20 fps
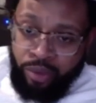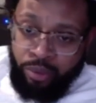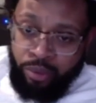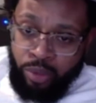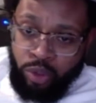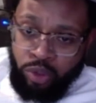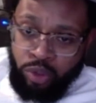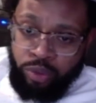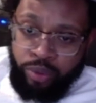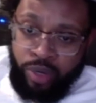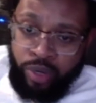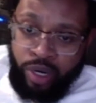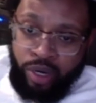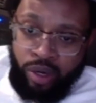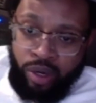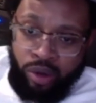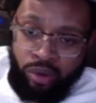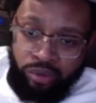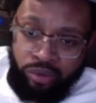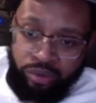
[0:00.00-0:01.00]
most part,
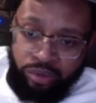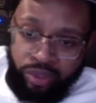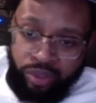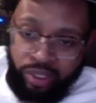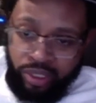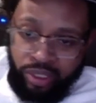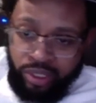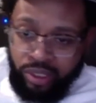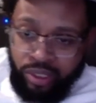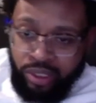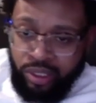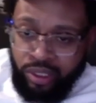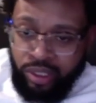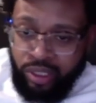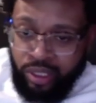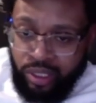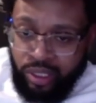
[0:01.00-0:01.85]
hopefully. And,